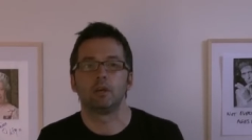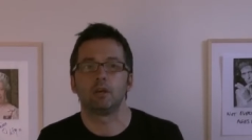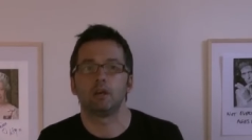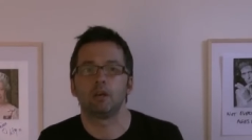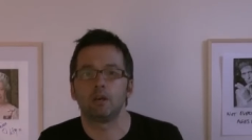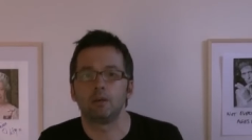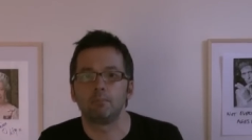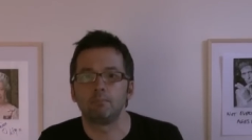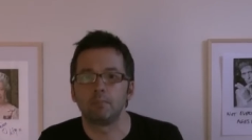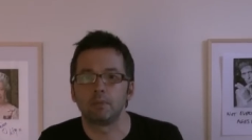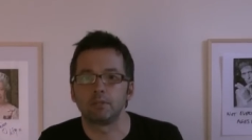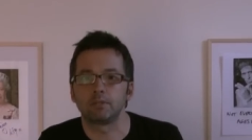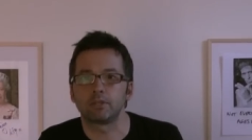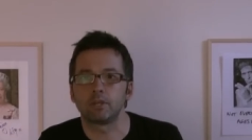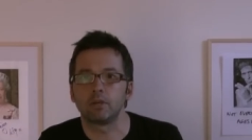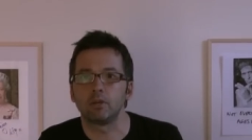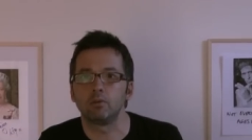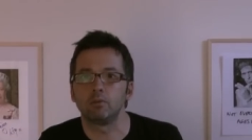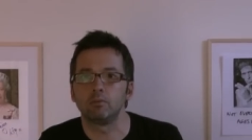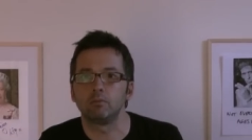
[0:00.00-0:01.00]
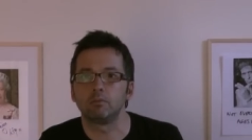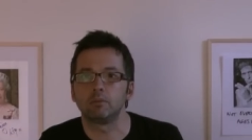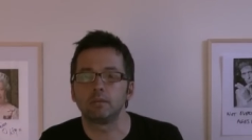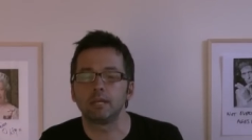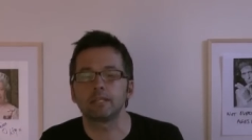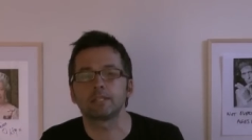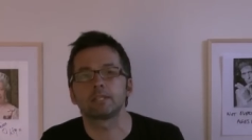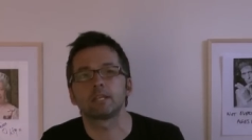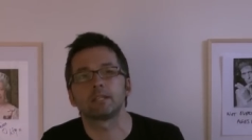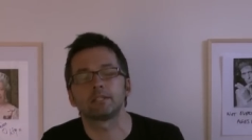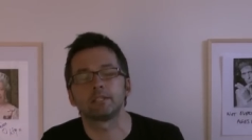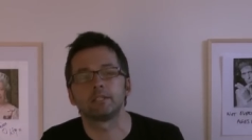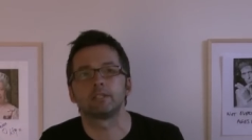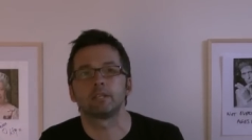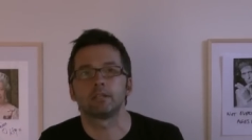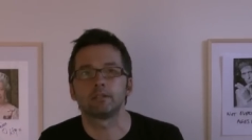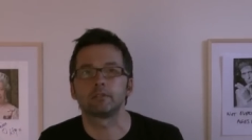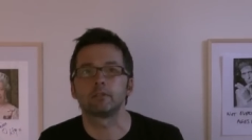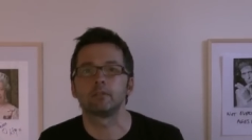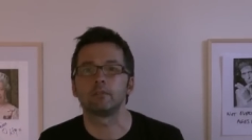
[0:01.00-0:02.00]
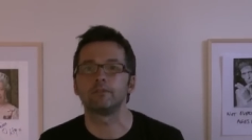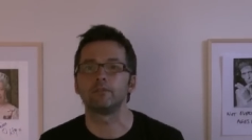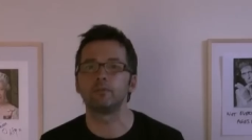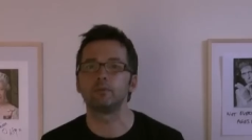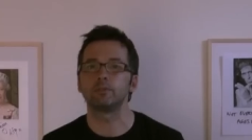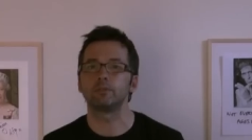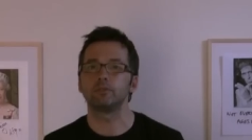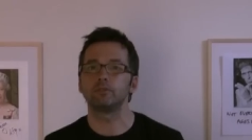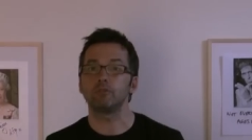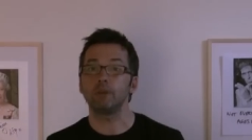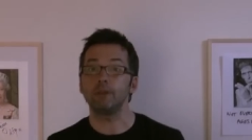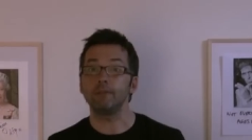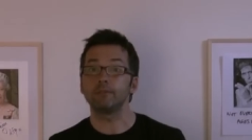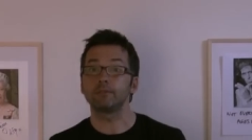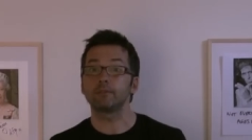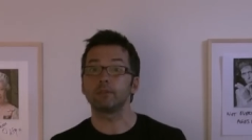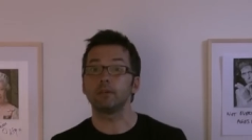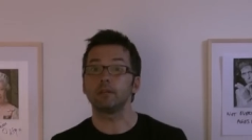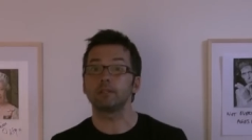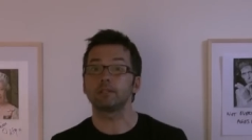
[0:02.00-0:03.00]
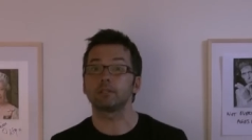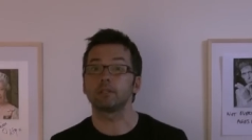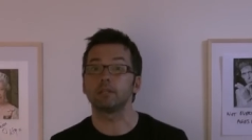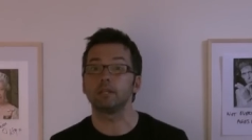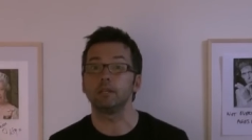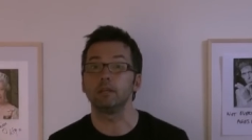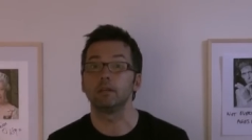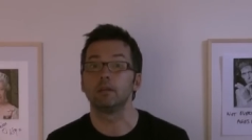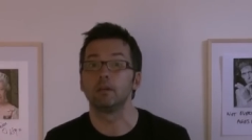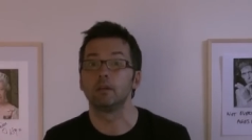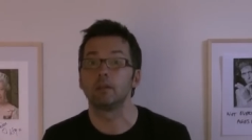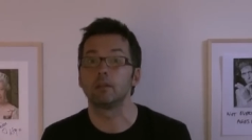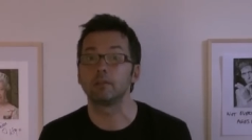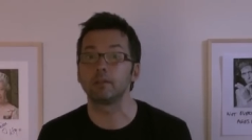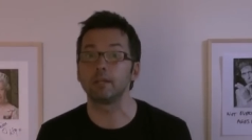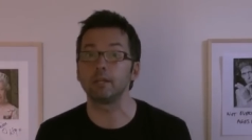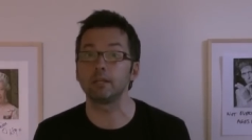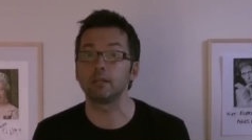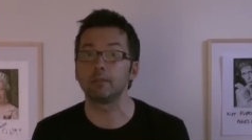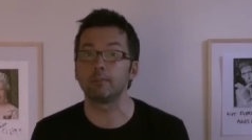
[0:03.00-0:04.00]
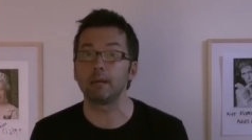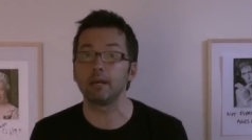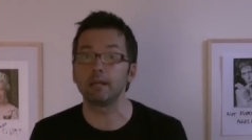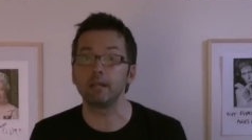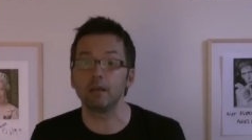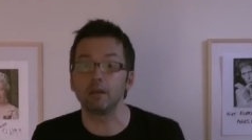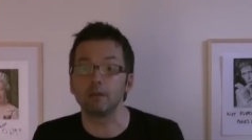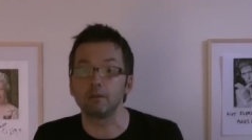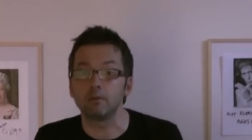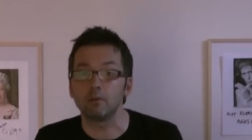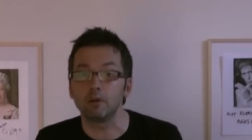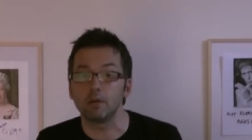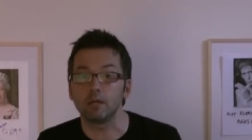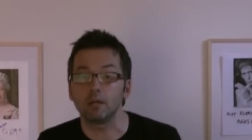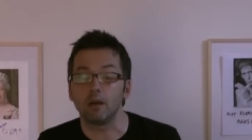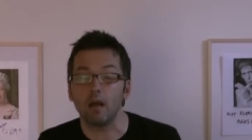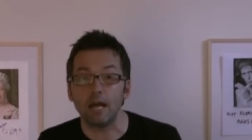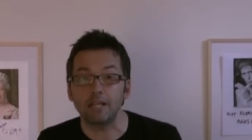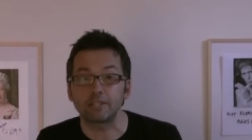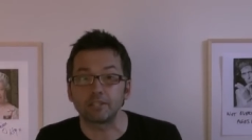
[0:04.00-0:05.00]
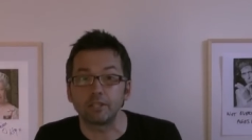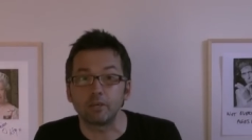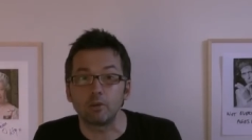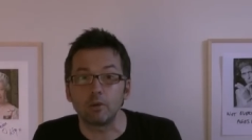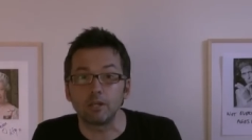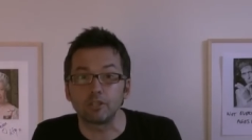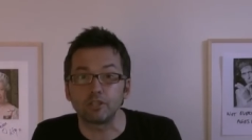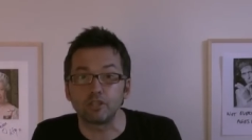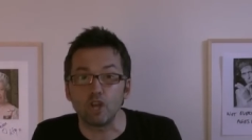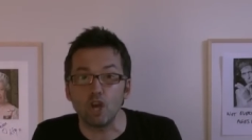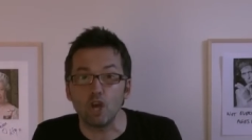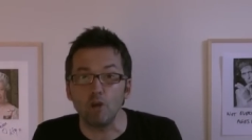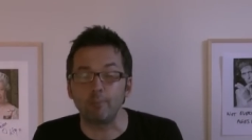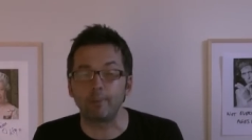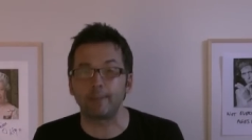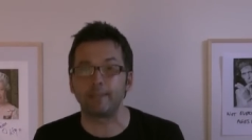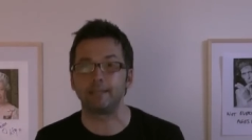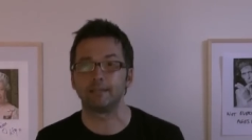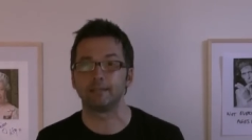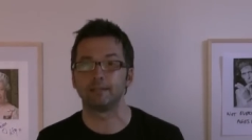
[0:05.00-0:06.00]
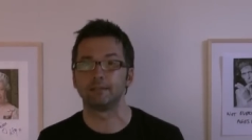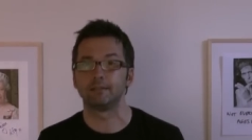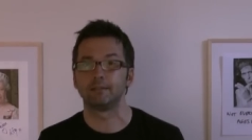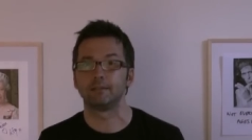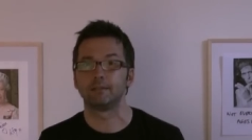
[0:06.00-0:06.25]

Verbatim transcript: Um, so that's actually something to look forward to, Trev. So Sounds all right, doesn't it? Thinking about it, I'm quite actually quite chirpy